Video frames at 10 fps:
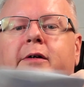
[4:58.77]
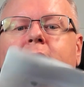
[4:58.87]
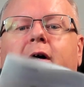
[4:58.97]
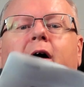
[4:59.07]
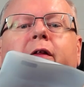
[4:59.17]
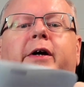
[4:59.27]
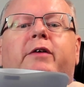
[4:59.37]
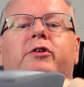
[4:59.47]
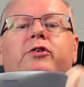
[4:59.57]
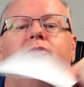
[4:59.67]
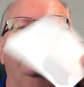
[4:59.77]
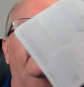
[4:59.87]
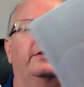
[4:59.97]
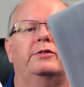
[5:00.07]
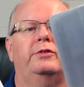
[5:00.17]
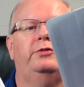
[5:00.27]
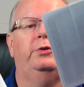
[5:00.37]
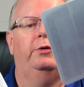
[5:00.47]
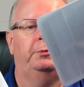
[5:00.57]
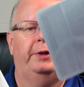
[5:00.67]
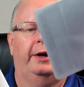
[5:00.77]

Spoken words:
Oh, they're giving you stickers. There's 2 of them there.